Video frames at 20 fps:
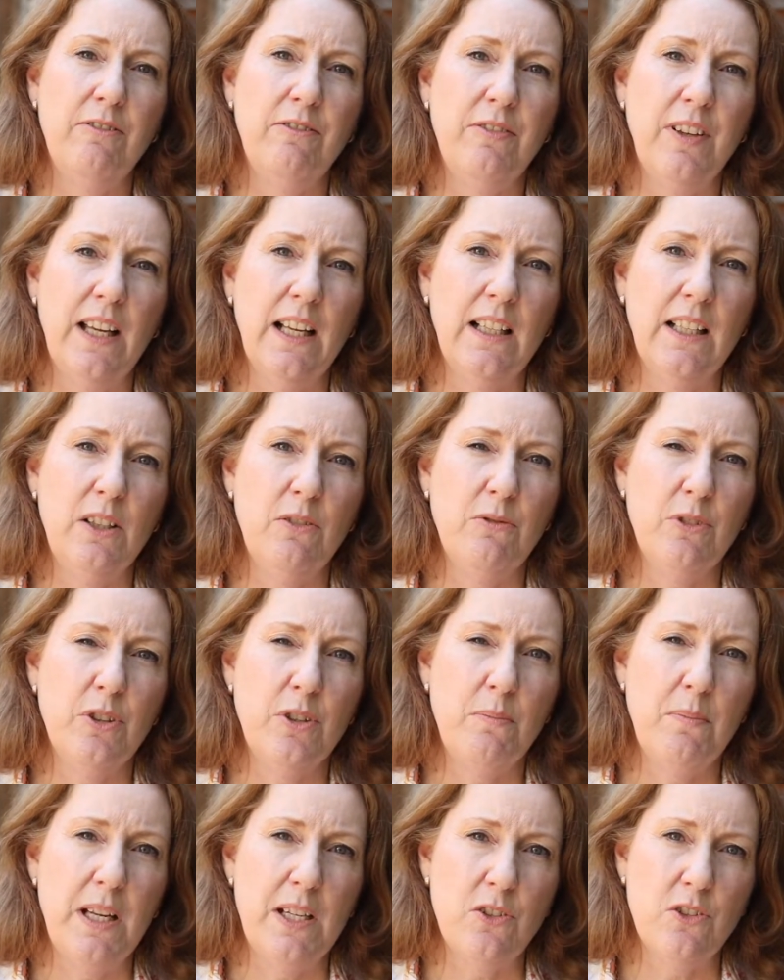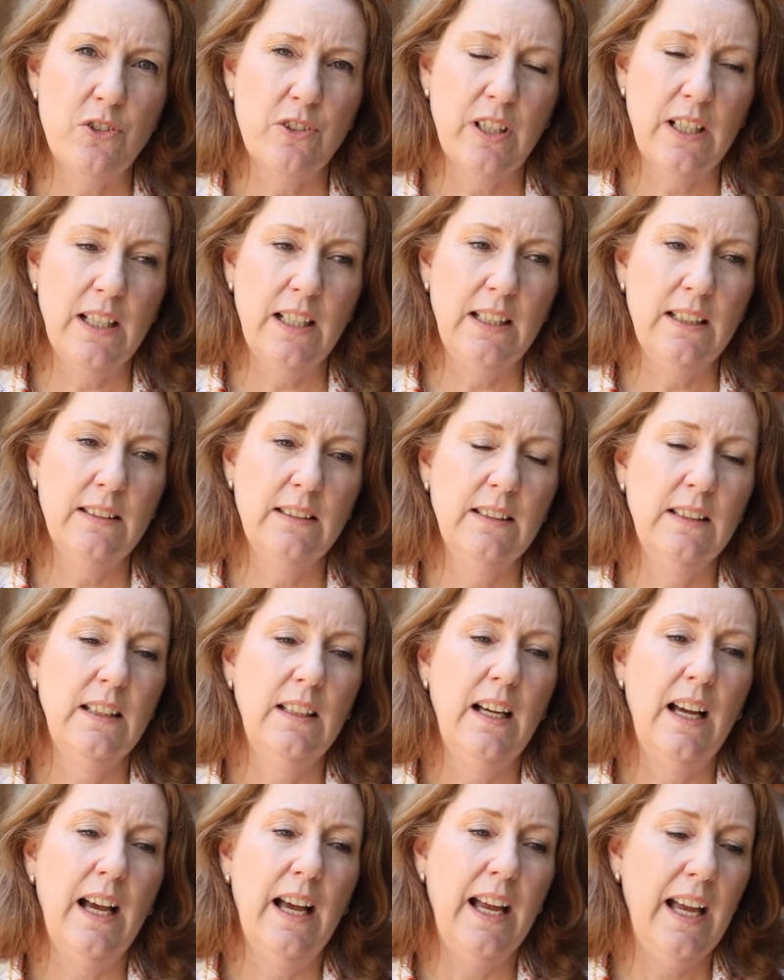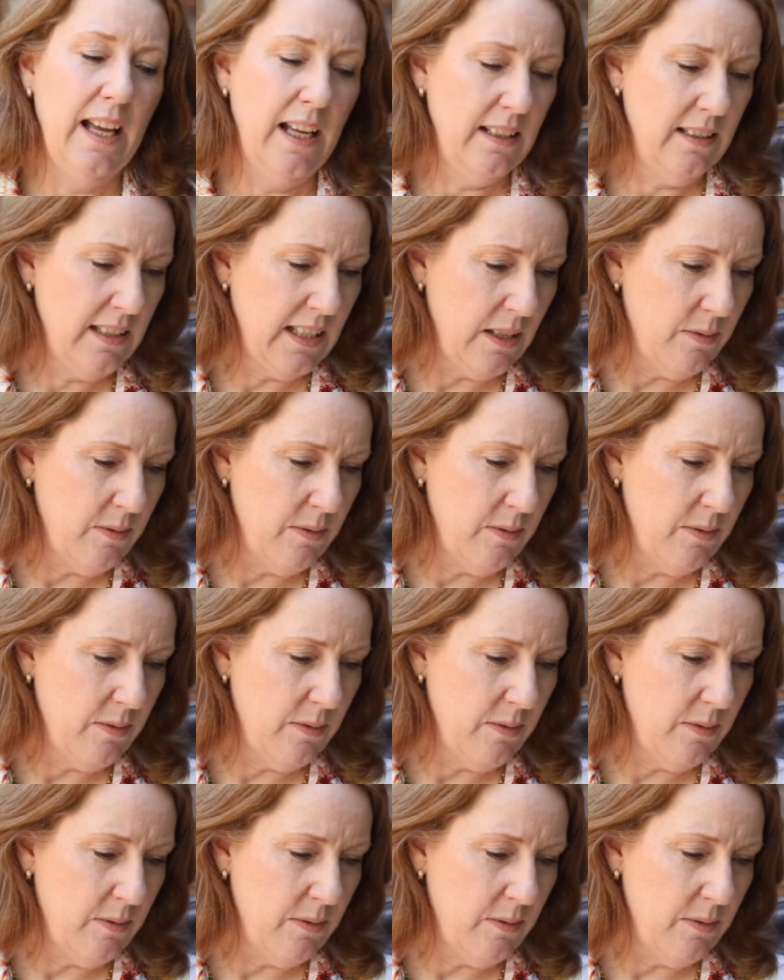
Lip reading: fairly rudimentary and